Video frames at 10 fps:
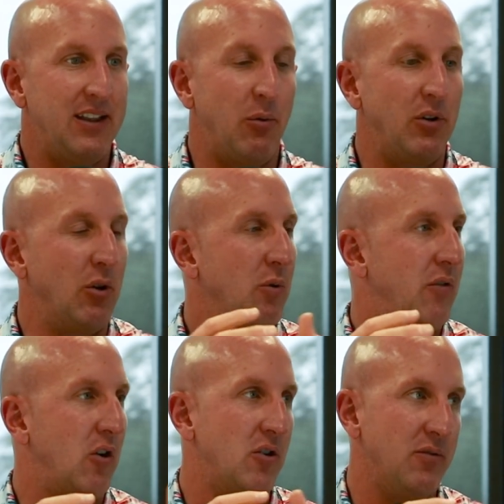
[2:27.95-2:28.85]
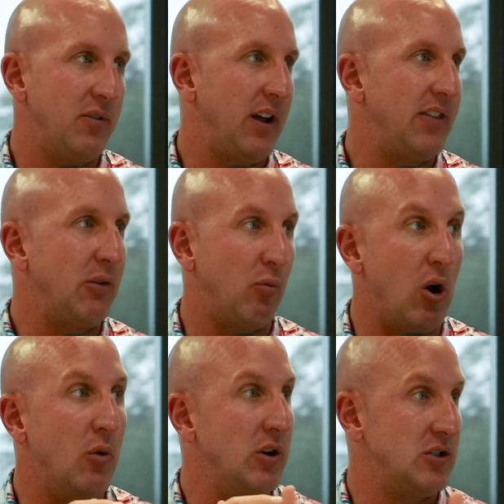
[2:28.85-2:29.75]
we've heard, I think
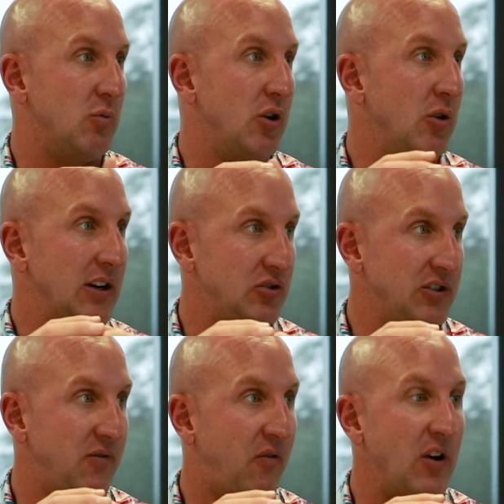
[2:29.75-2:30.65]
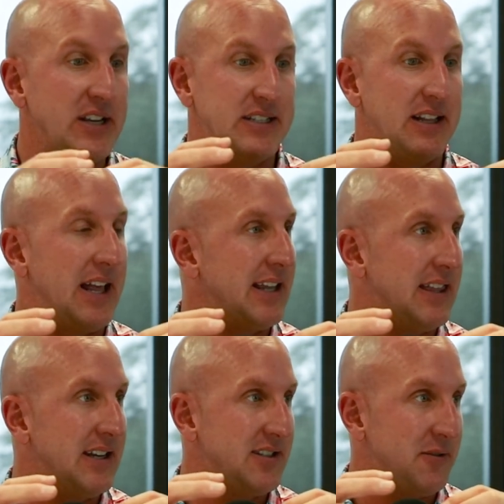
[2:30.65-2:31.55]
Rowan is the one who actually phrased it like
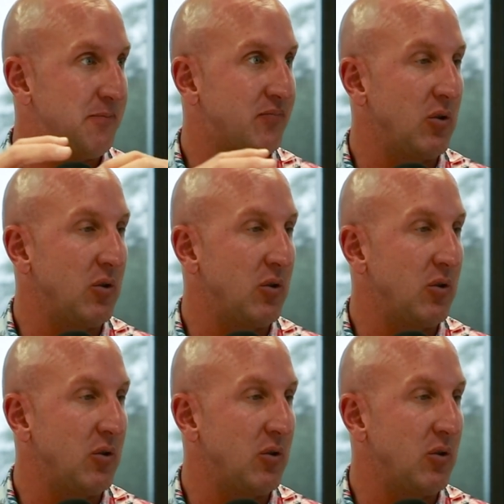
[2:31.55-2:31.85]
this,